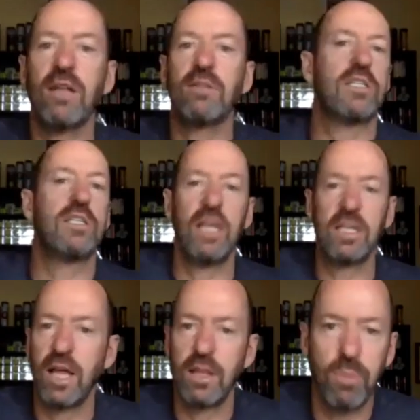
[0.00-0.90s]
six
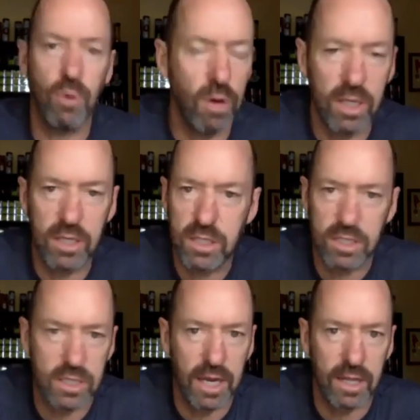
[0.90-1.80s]
other boys
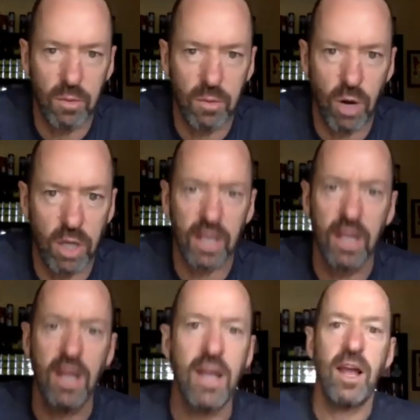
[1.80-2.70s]
sitting and watching,
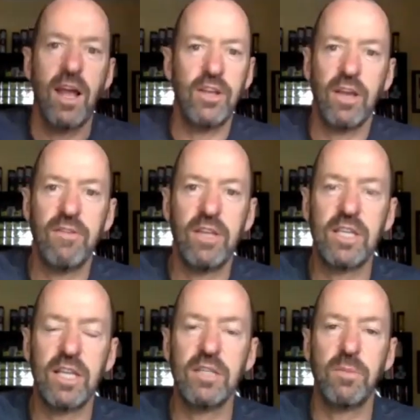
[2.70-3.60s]
and you give these
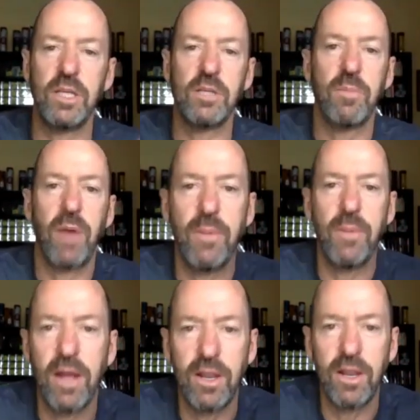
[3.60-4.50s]
kids a piece of paper,
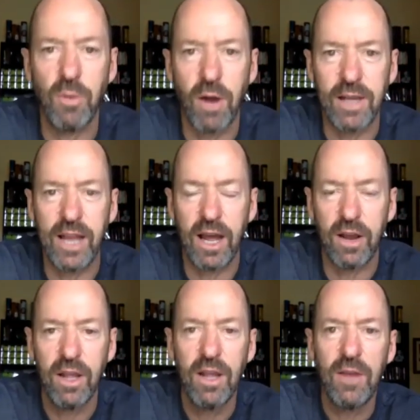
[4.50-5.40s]
and you write down
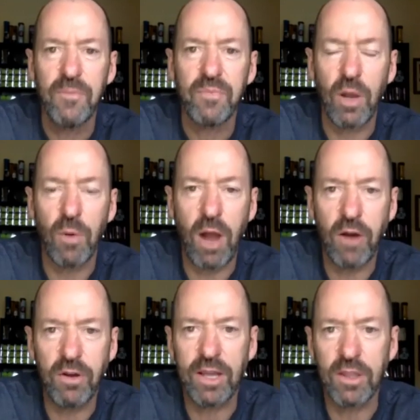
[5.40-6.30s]
a rally
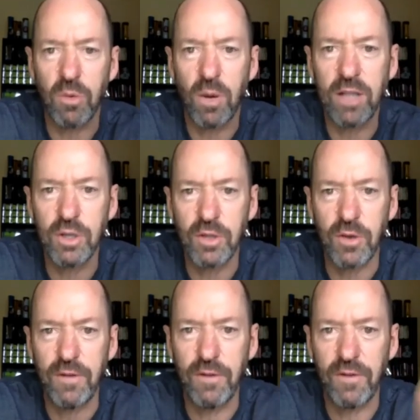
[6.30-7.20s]
length of one, two, three,
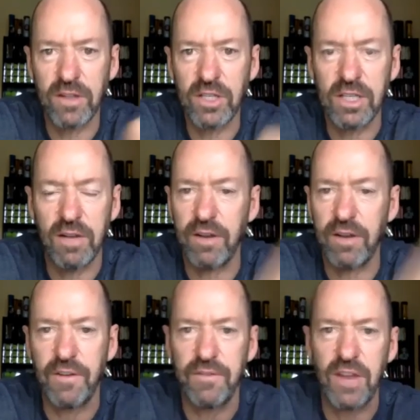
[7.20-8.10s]
four, five, six, seven, eight to
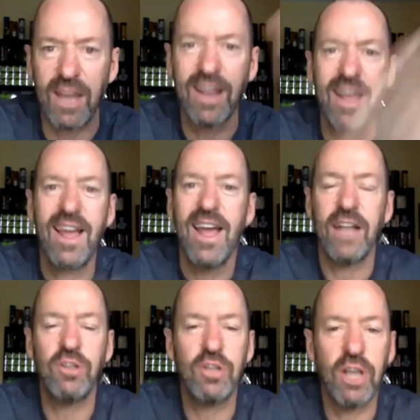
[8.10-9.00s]
fifteen, and
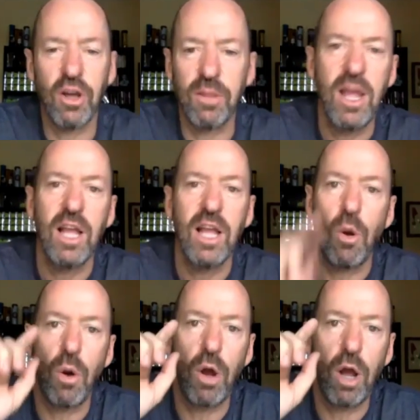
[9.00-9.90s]
you tell them
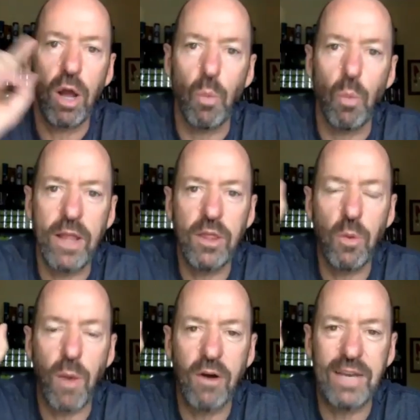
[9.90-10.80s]
when the
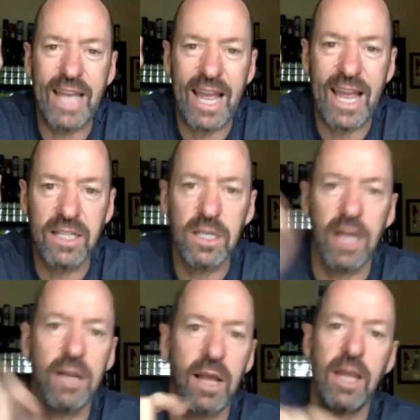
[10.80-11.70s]
rally ends, and
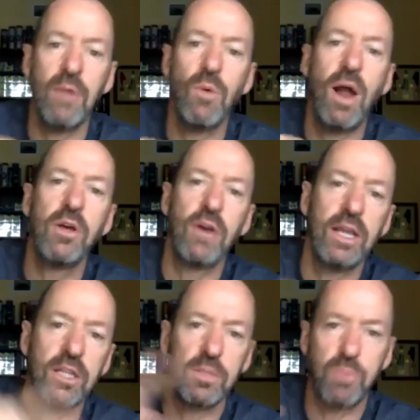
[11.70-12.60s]
again, rally length
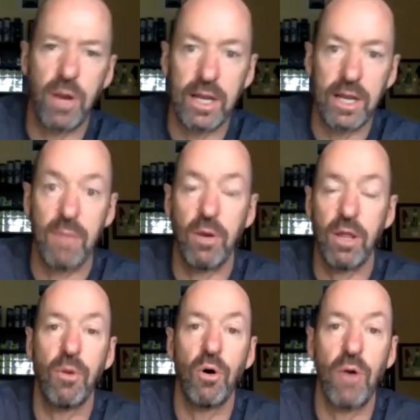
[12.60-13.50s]
is predicated by the
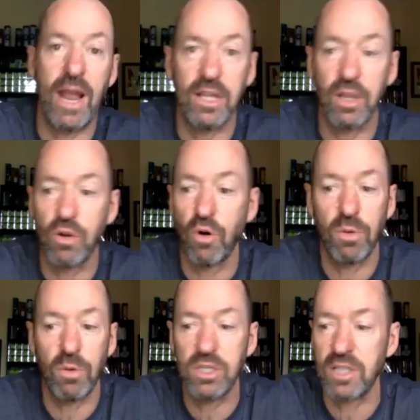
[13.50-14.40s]
ball landing in the court,
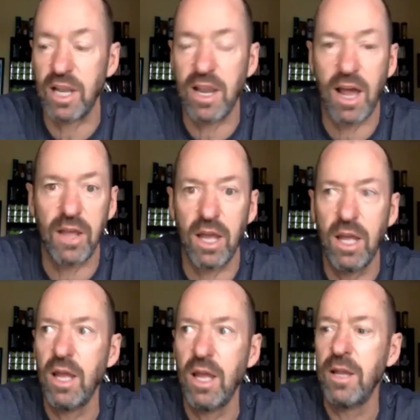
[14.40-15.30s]
which is another,
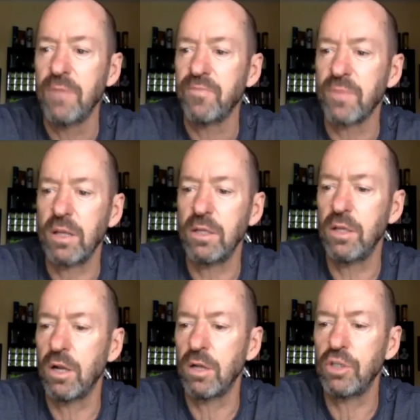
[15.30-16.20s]
you
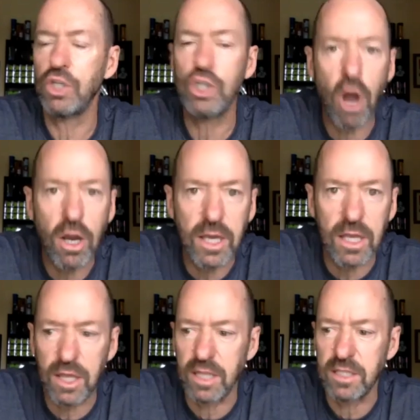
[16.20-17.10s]
know, shocking
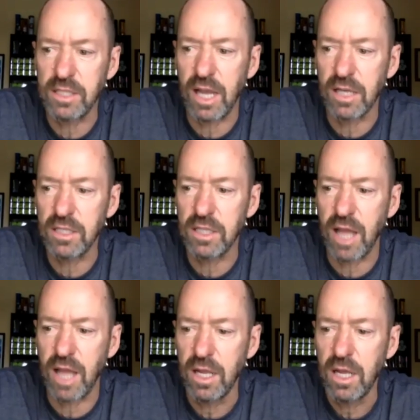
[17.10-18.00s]
thing in tennis that,
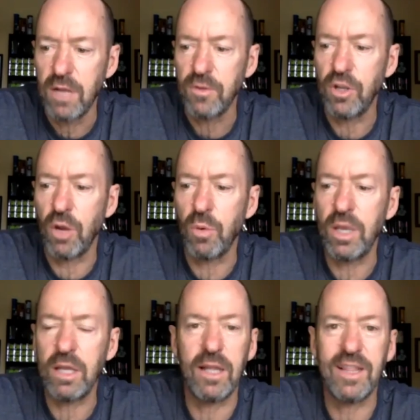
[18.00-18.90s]
you know, we
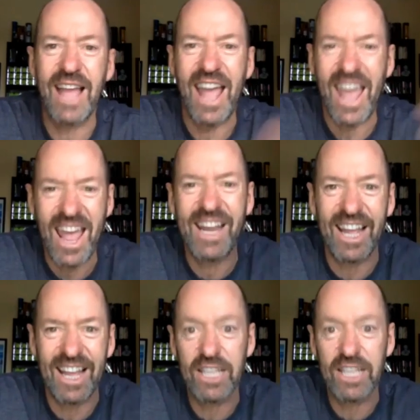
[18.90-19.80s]
the heading
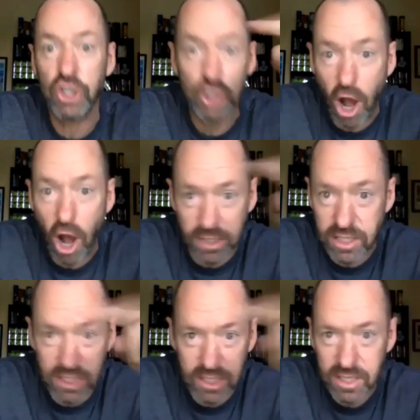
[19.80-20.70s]
is
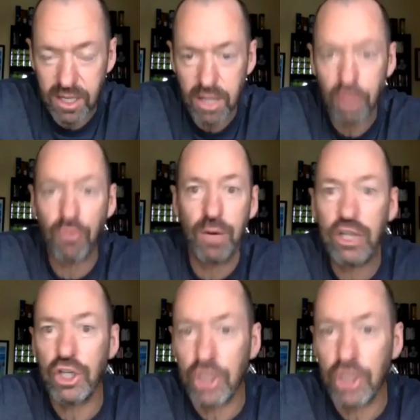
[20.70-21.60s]
shots three
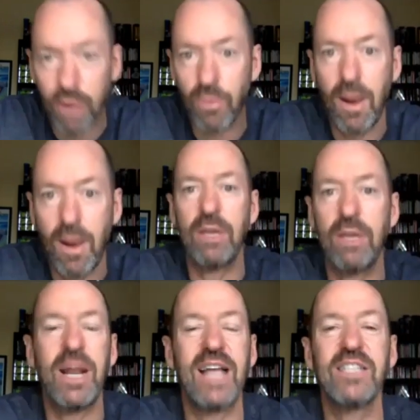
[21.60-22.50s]
shot rally, but
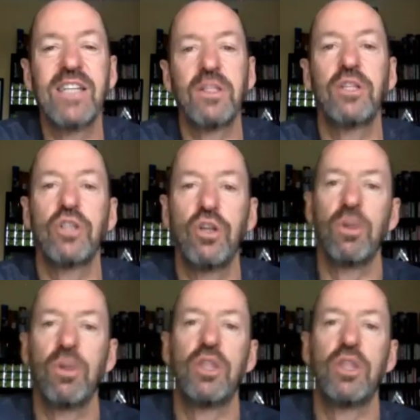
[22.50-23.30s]
it has nothing to do with the